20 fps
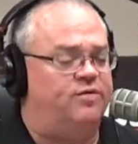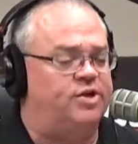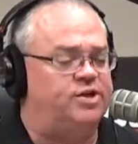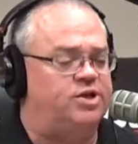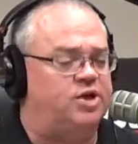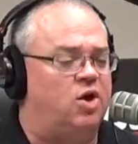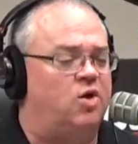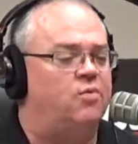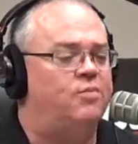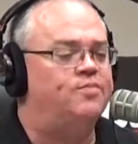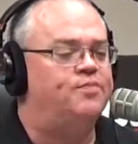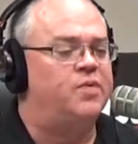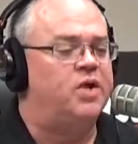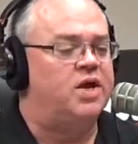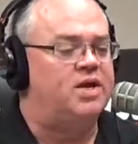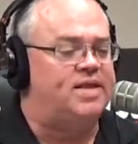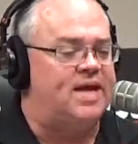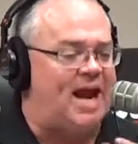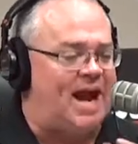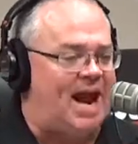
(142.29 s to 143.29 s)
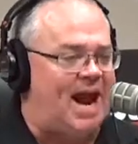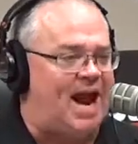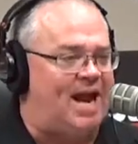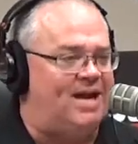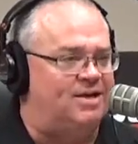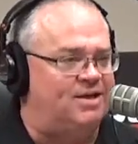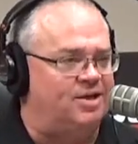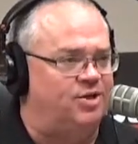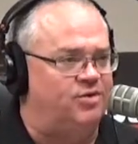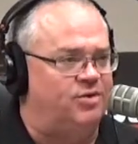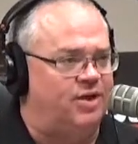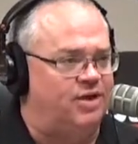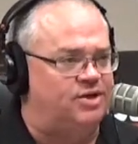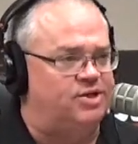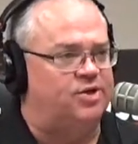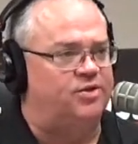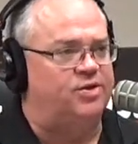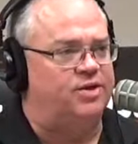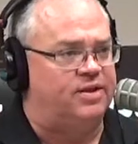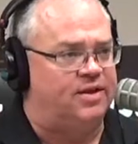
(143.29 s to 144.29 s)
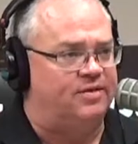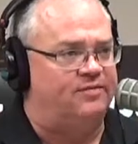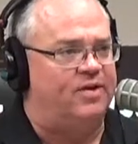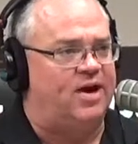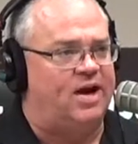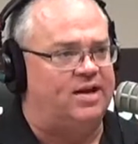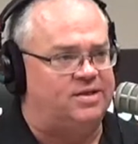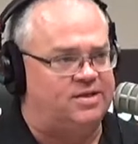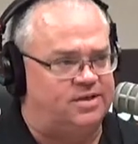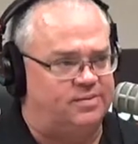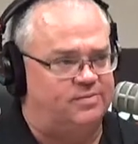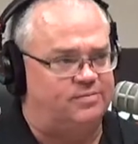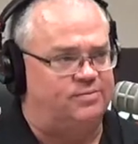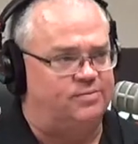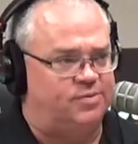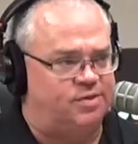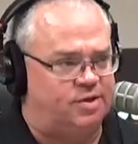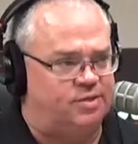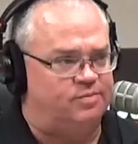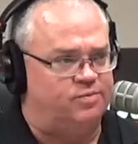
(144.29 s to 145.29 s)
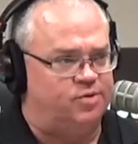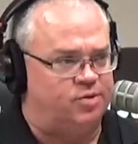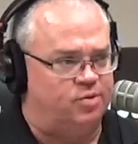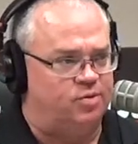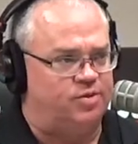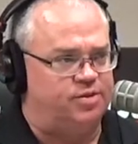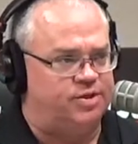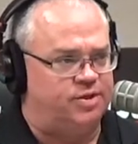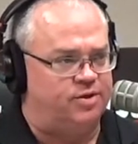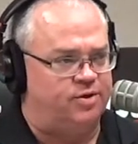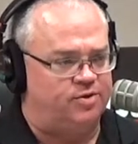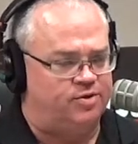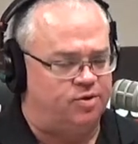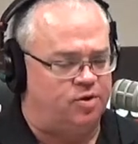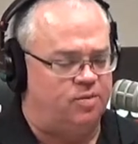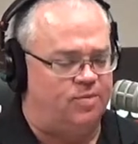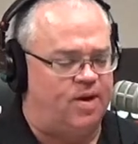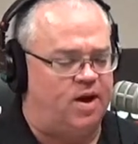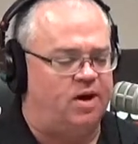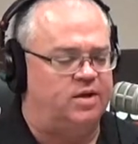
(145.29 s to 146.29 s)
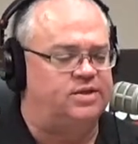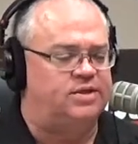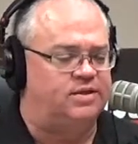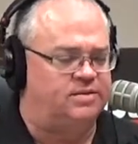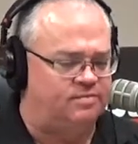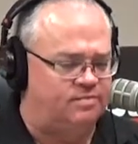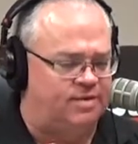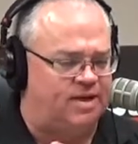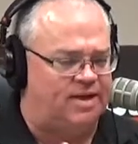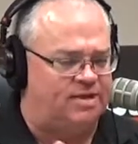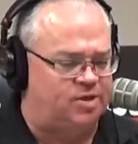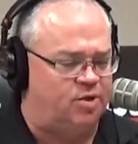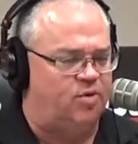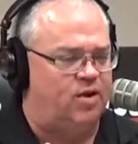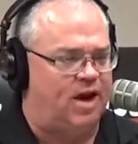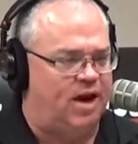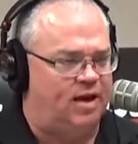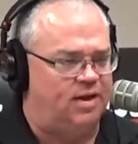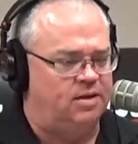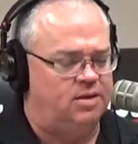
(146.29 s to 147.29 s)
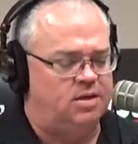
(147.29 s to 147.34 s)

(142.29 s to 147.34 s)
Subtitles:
And so they had to do this so that they've got some tools in their toolbox, and that's okay.